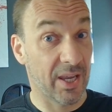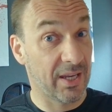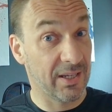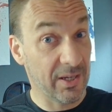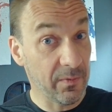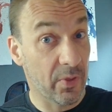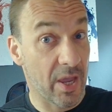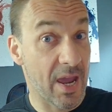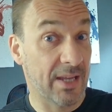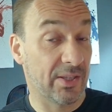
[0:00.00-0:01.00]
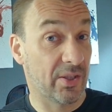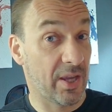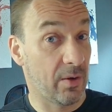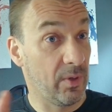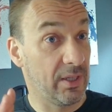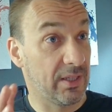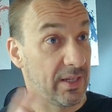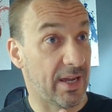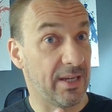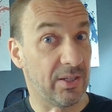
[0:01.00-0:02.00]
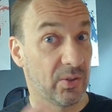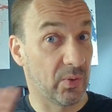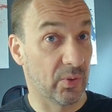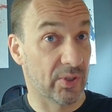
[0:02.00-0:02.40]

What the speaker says: and if there are ads, they are really tied to